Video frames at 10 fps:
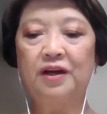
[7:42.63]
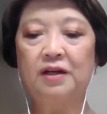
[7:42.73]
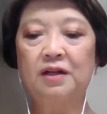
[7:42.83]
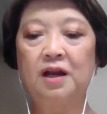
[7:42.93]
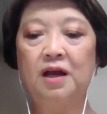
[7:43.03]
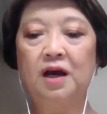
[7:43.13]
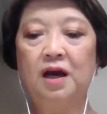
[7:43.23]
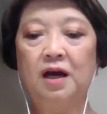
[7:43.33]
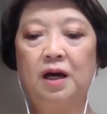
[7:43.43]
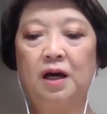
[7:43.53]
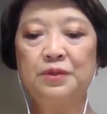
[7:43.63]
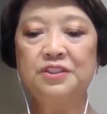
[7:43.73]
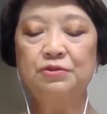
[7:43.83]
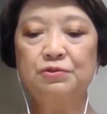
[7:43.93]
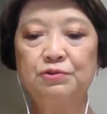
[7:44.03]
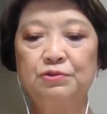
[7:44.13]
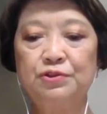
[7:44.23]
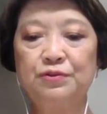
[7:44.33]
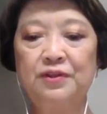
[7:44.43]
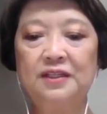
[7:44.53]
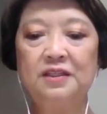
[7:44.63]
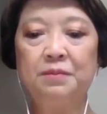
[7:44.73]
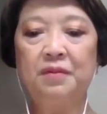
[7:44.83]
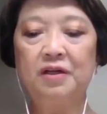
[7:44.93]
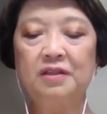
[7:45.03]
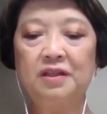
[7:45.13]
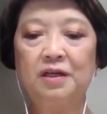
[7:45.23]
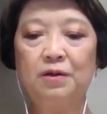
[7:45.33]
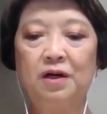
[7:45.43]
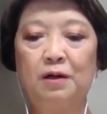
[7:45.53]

and I was introduced to Linda Marte,